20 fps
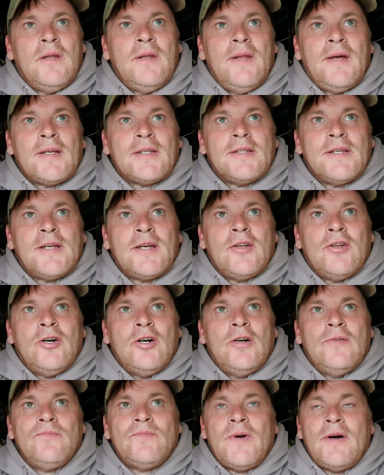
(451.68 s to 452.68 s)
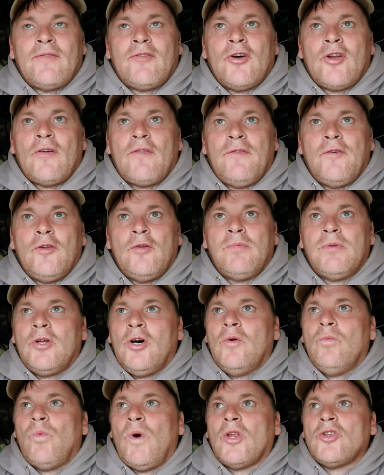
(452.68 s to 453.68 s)
Next thing I know, I've got a
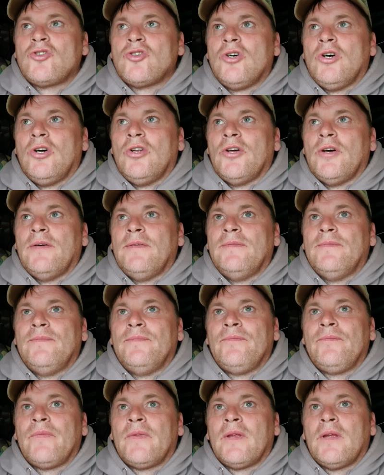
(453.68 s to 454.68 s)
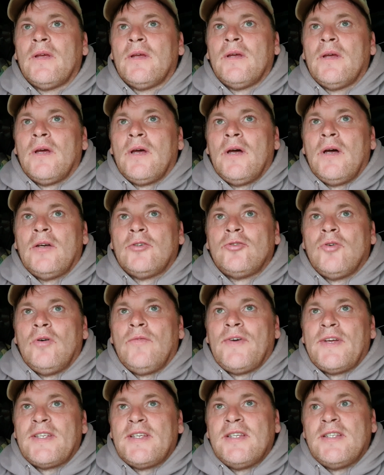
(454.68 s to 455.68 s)
full-blown 1-toner. So I
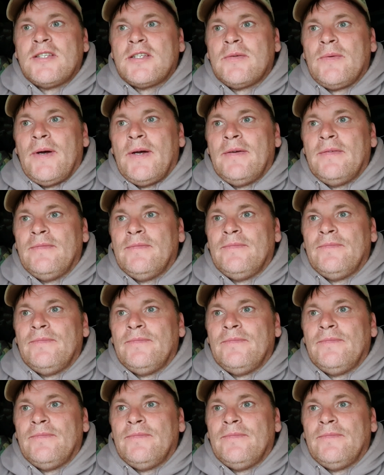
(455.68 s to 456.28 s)
bit into it.